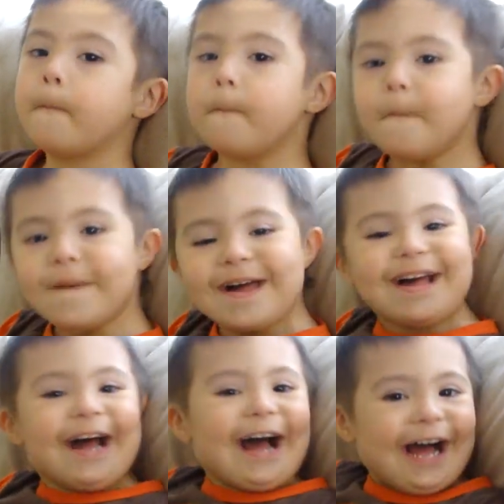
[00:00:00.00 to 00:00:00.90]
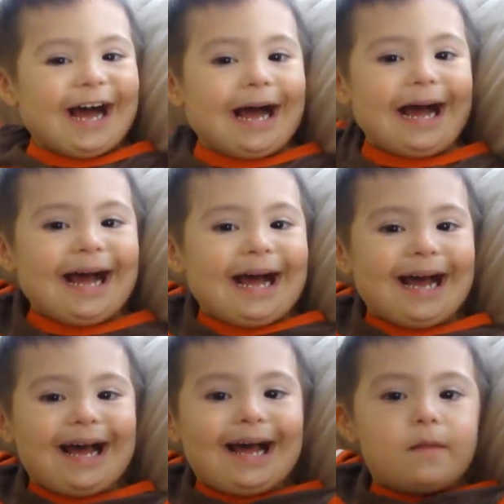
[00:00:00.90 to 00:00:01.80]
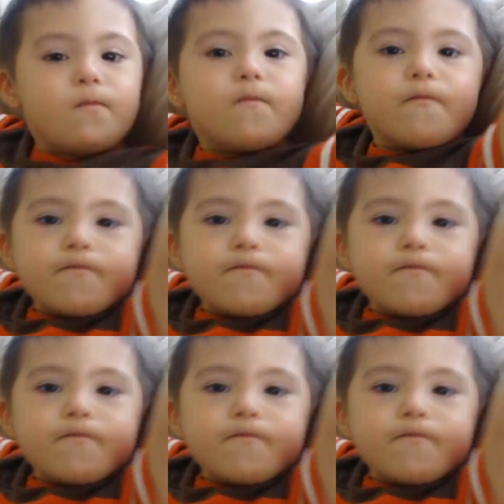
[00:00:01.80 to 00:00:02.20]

[no speech]